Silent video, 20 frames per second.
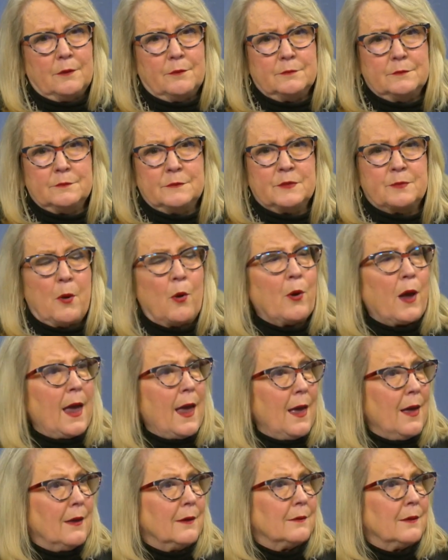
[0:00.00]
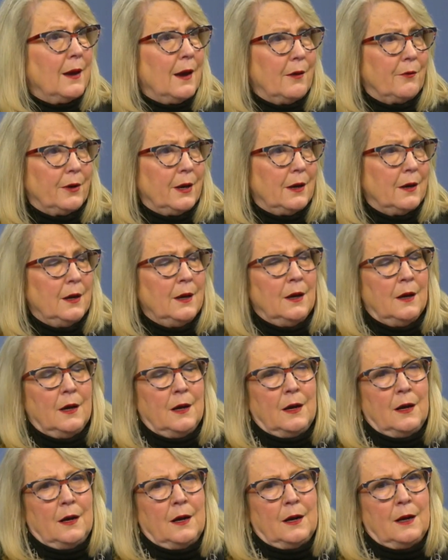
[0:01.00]
Spokane County,
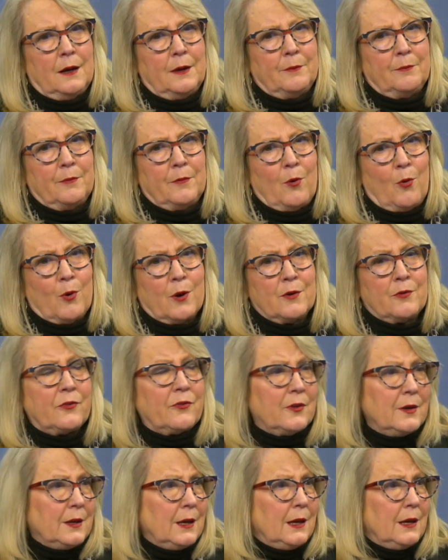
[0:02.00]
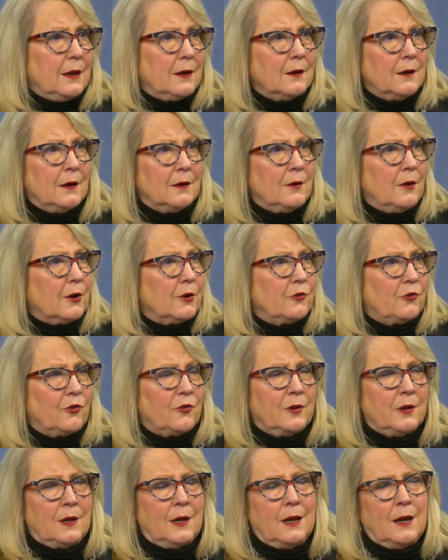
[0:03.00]
or a city, a large
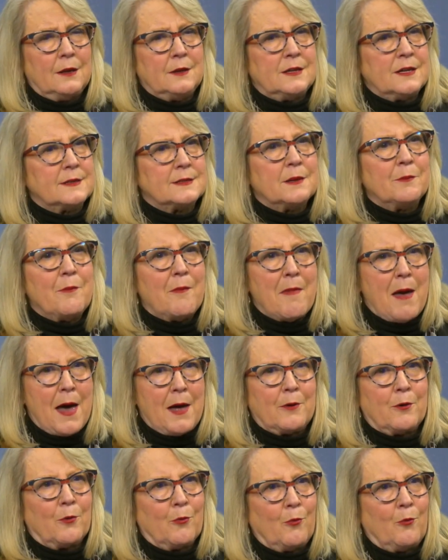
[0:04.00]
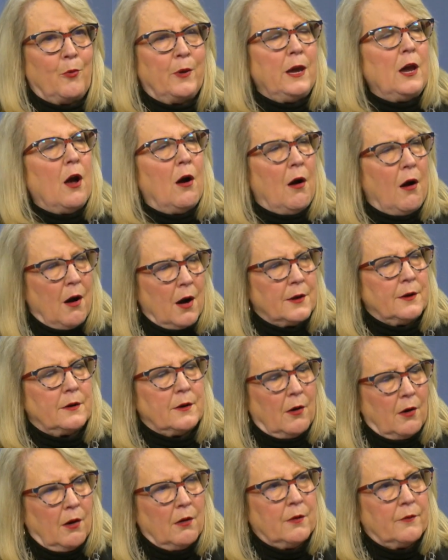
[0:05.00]
city, it doesn't matter. We audit
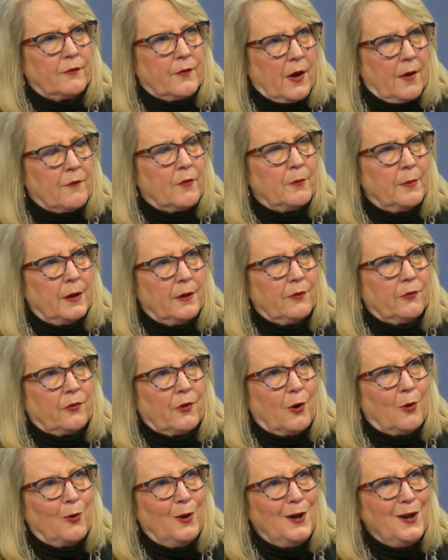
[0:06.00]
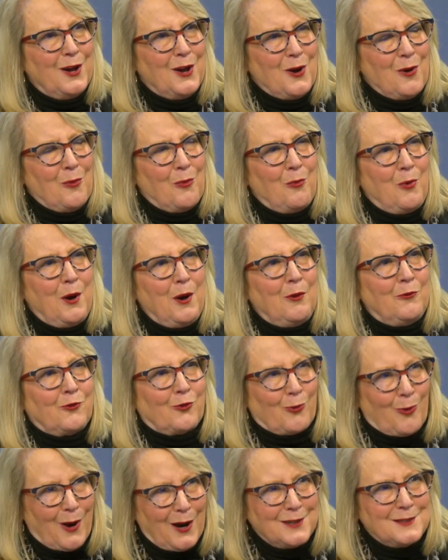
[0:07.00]
all of government. So we
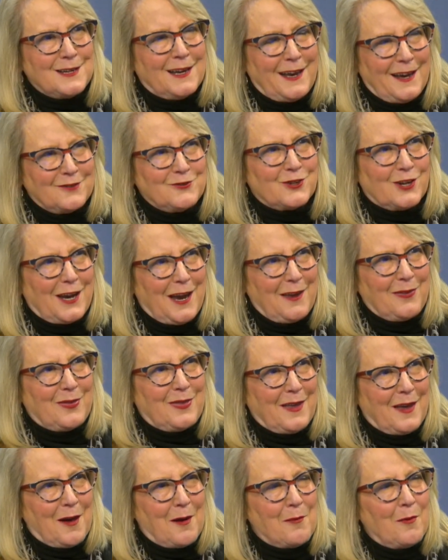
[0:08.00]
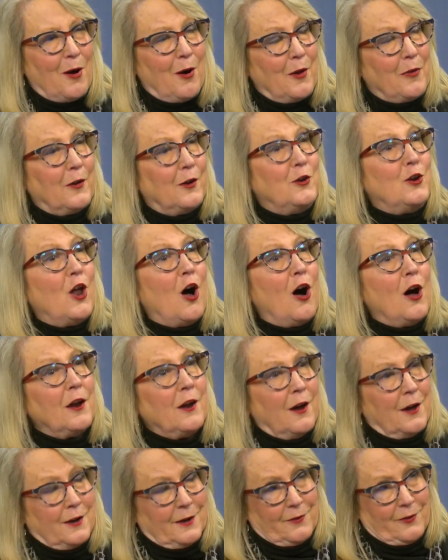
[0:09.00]
try to educate them on the
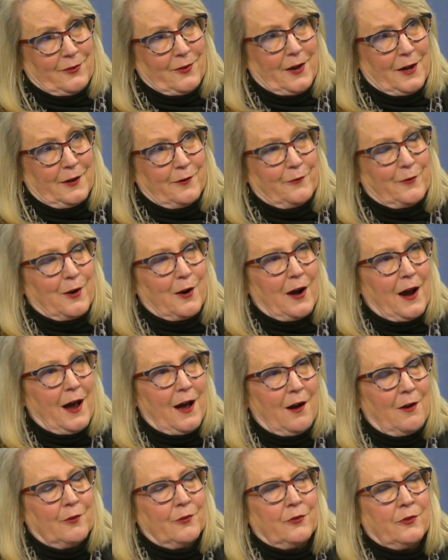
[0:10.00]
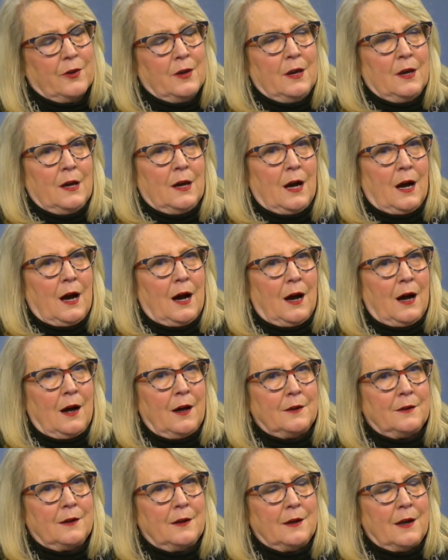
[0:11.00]
non-audit side of our house
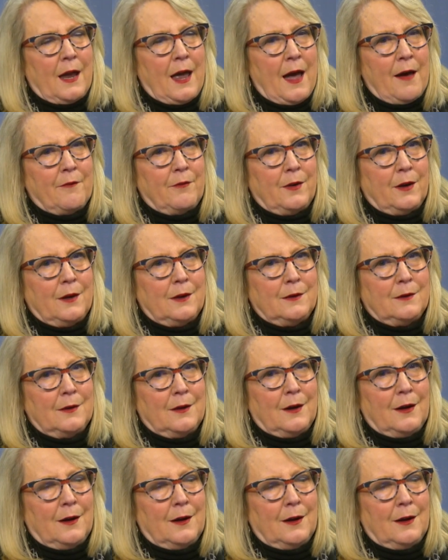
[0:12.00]
on having